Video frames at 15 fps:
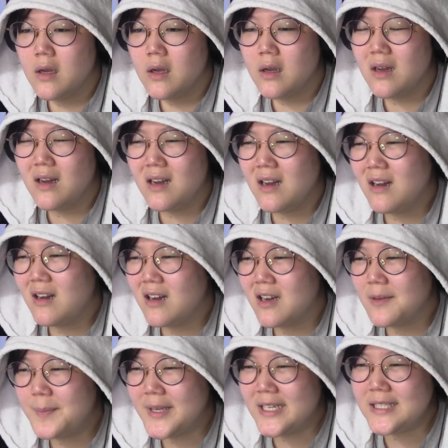
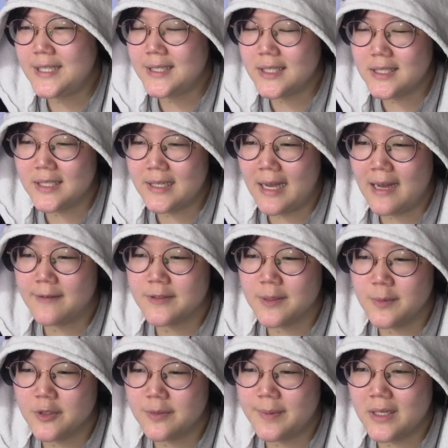Ah, because he doesn't have
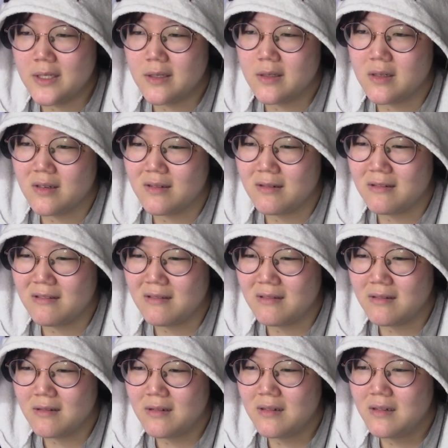someone to pot. Oh.